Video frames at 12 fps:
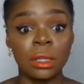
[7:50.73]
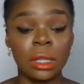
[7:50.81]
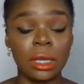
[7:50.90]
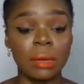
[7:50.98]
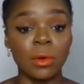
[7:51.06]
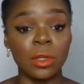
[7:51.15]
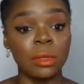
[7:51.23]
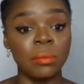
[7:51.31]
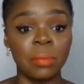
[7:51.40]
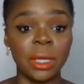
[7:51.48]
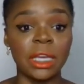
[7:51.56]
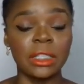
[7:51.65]
Think about the
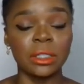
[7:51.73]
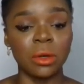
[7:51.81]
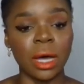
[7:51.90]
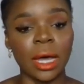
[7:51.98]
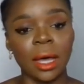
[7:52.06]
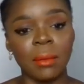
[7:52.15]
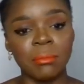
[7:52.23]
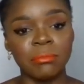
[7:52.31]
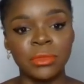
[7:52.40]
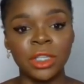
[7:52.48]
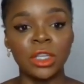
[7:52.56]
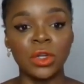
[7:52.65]
biggest
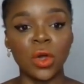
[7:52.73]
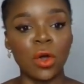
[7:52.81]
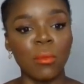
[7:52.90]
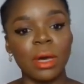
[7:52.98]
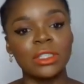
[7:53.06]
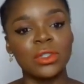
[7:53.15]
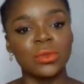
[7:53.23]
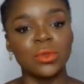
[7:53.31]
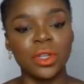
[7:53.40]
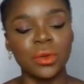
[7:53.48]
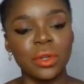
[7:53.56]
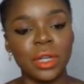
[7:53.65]
you know, comeback
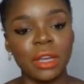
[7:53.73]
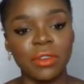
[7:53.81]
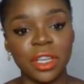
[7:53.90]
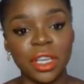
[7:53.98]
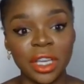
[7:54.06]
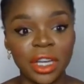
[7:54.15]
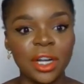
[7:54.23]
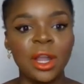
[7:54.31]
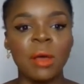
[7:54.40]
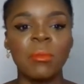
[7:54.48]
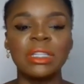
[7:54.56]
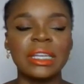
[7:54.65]
story you could ever hear.
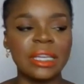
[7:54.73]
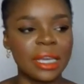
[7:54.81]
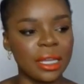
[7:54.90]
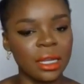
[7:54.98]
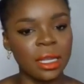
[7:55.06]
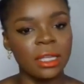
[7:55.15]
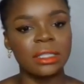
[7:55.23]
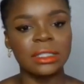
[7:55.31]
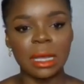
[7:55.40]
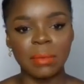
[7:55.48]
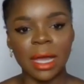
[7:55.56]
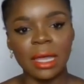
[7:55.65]
But again, the
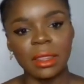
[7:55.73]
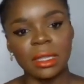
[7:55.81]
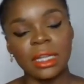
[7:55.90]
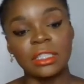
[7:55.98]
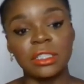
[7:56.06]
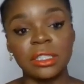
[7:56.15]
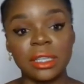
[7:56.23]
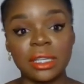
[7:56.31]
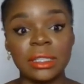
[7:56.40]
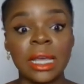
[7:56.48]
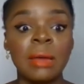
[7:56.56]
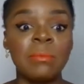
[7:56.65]
type of athlete that she
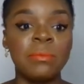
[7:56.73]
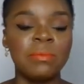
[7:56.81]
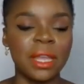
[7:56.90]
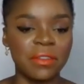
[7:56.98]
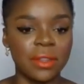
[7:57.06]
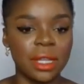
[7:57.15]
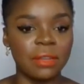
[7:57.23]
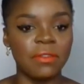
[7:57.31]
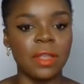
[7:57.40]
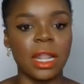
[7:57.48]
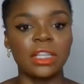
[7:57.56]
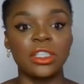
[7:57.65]
is, I definitely
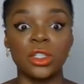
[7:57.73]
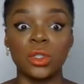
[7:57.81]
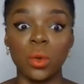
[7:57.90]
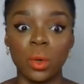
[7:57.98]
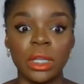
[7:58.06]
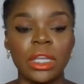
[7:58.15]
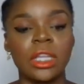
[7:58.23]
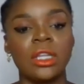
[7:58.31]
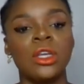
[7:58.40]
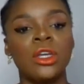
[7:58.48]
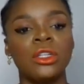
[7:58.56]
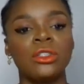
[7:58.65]
feel like she's going
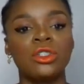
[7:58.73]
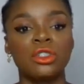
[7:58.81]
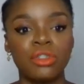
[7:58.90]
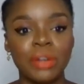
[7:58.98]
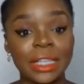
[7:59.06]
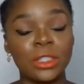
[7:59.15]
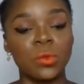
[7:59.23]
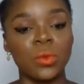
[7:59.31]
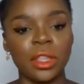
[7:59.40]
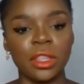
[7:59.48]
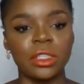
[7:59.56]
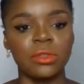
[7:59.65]
in to try to
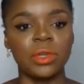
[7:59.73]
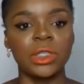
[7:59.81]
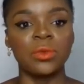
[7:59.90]
win this